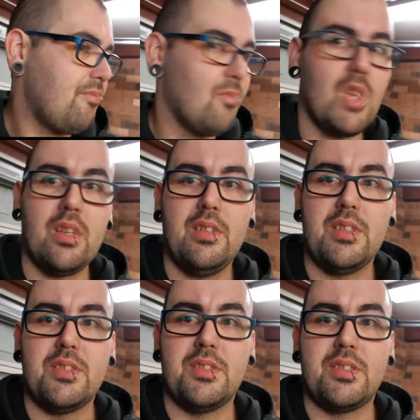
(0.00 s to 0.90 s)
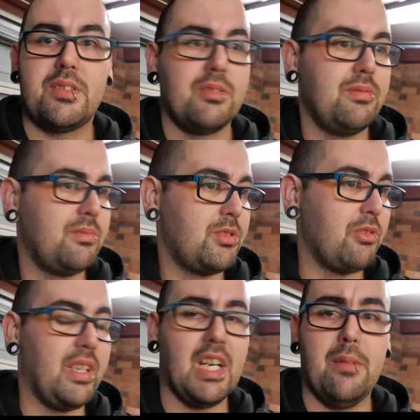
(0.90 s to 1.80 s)
this is
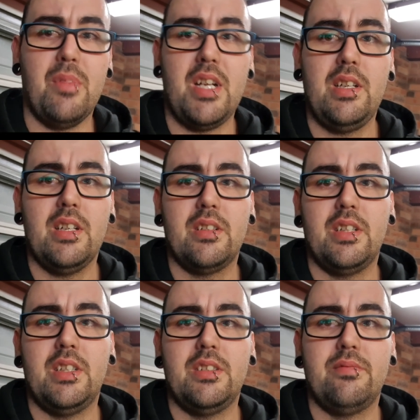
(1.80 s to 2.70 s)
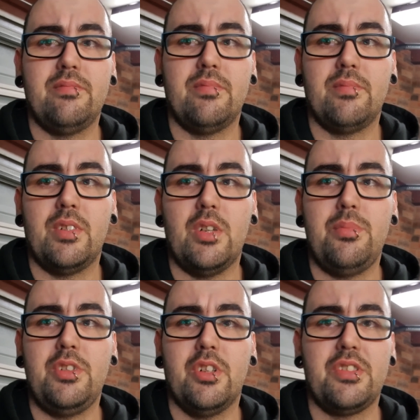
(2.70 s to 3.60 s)
Streetcar Media and hope you
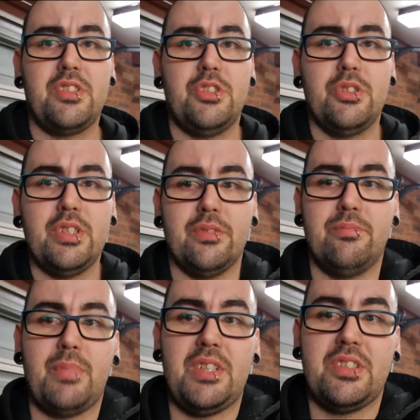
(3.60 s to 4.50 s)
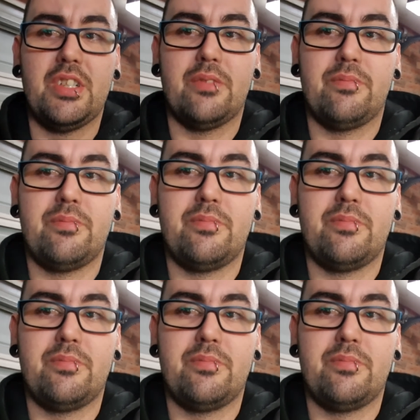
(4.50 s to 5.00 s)
guys enjoyed. Peace out.